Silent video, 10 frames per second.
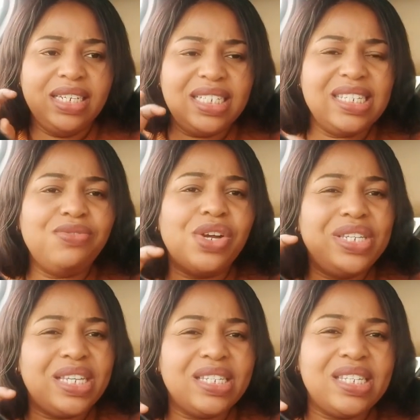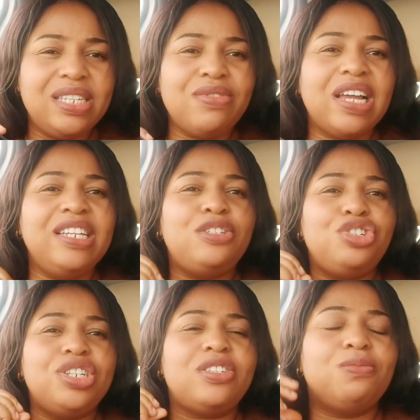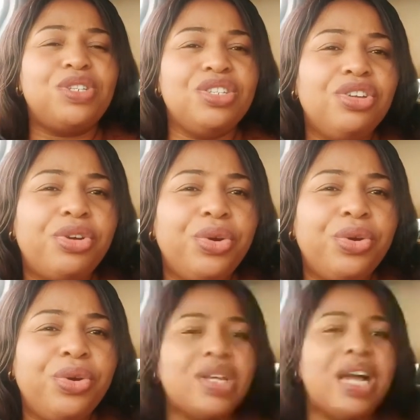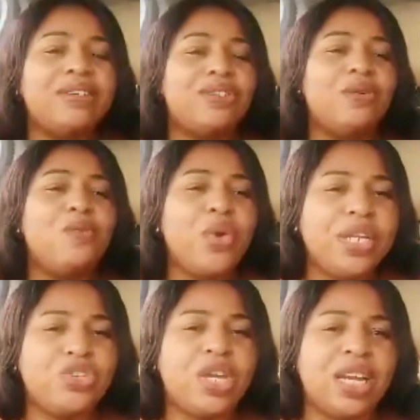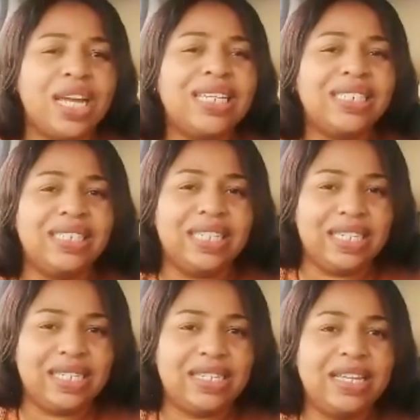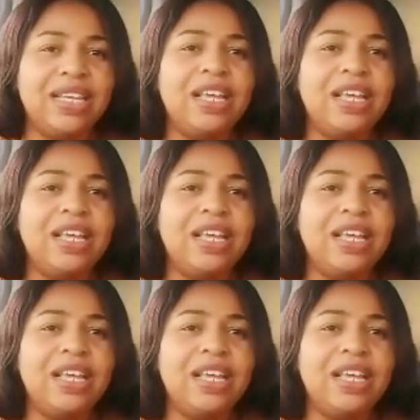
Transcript: This is very sensitive. I need to share some scenarios and some ways you can handle this.